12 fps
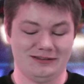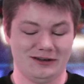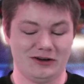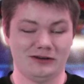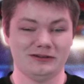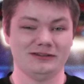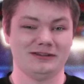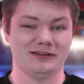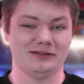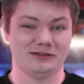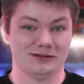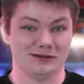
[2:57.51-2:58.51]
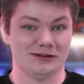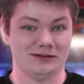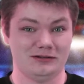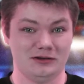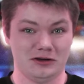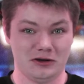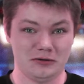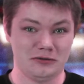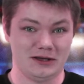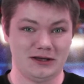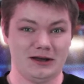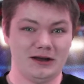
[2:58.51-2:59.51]
calls Stardust
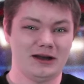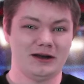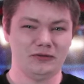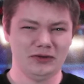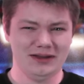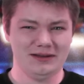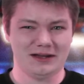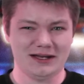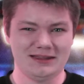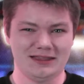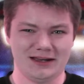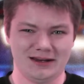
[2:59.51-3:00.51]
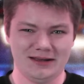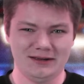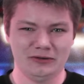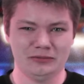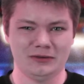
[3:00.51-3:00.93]
Cody. I really like that angle